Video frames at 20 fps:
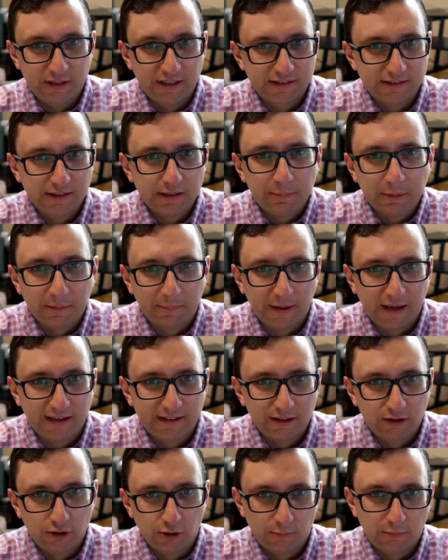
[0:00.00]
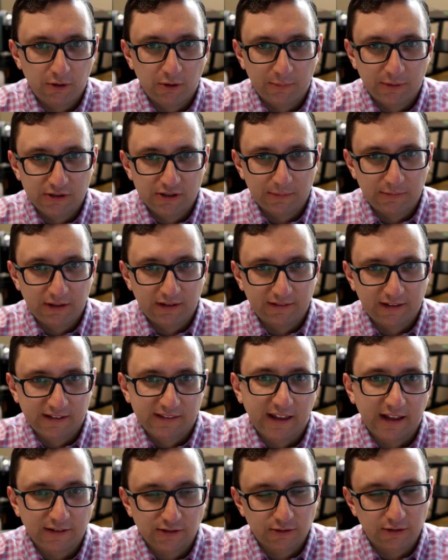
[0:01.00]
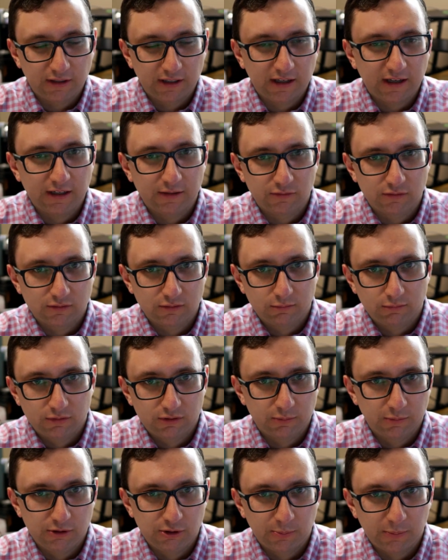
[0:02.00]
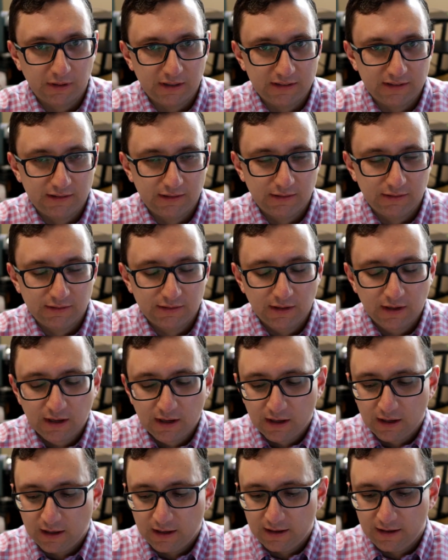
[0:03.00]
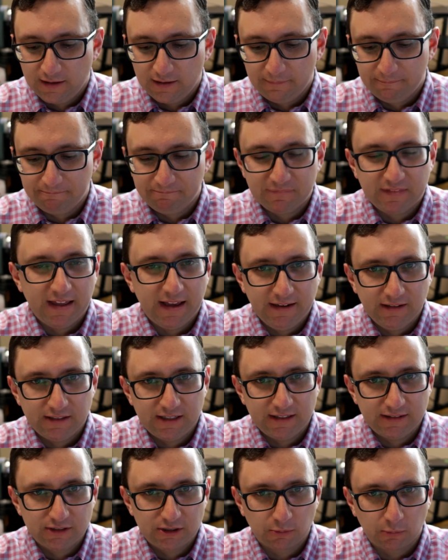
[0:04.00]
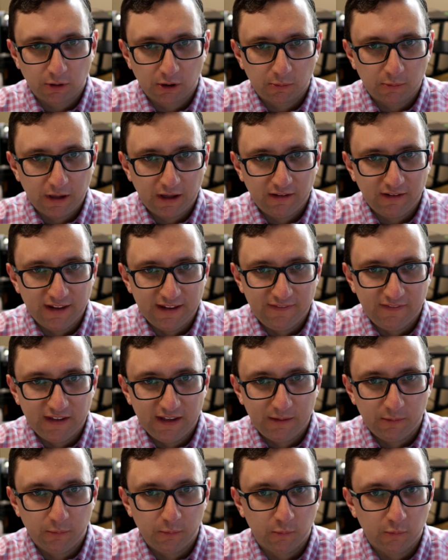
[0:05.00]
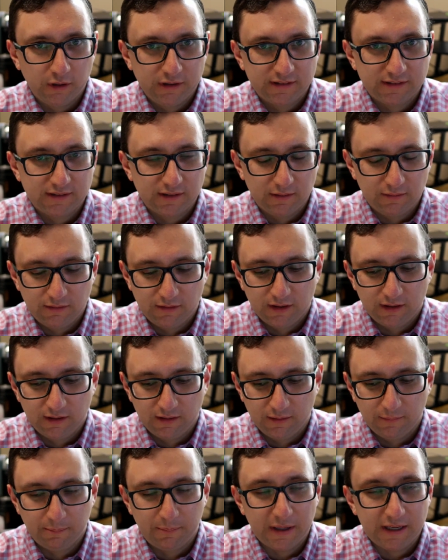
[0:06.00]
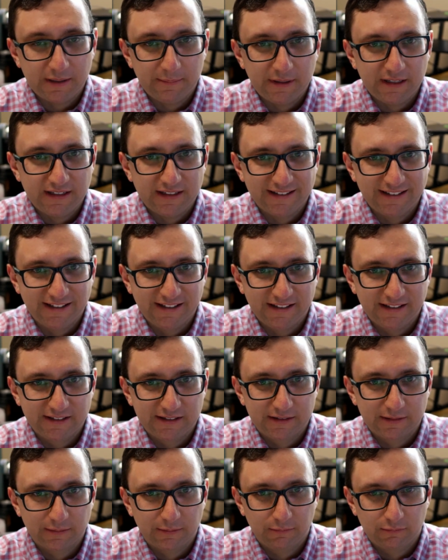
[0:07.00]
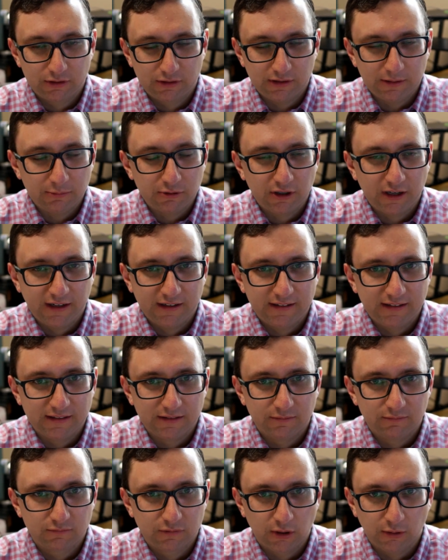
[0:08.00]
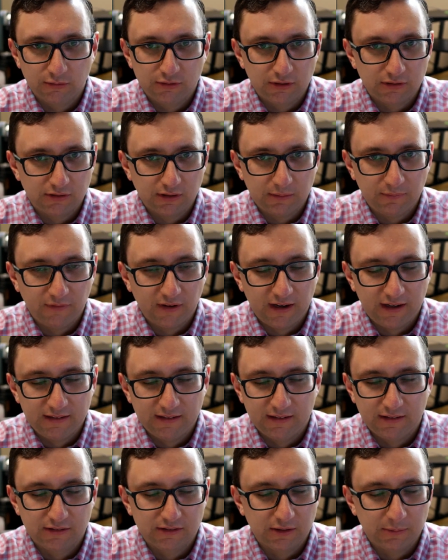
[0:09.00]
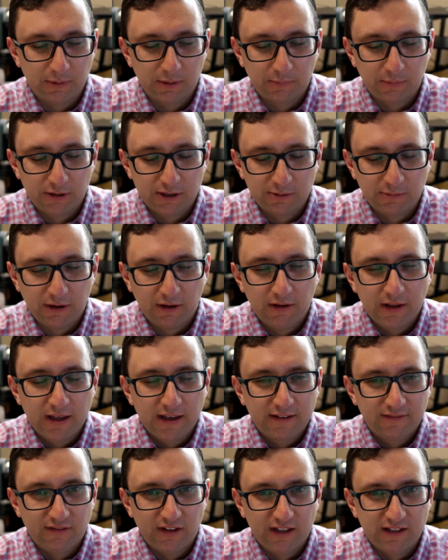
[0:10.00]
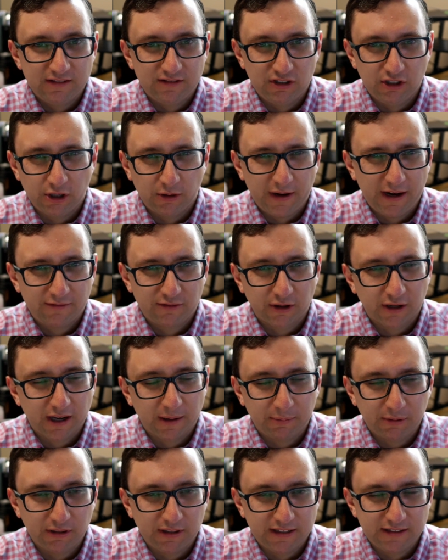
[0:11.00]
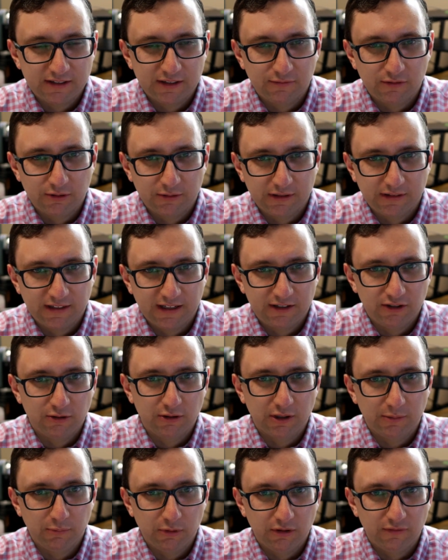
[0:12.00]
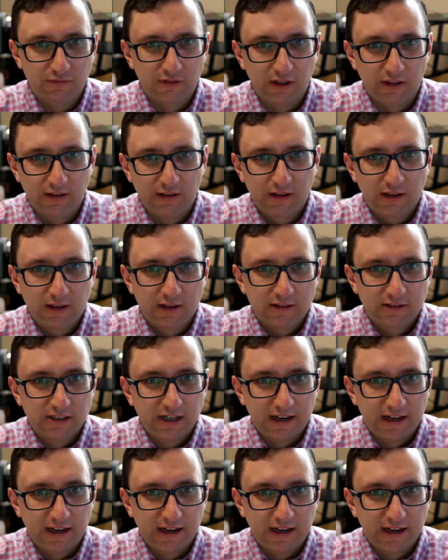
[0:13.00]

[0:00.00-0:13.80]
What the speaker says: in a sleeping bag in your room or something like that. So they kind of switch places. That tends to work well. And then once the baby is sleep trained and goes to sleep fine and is sleeping pretty well, then, after a couple nights of doing that, you can move the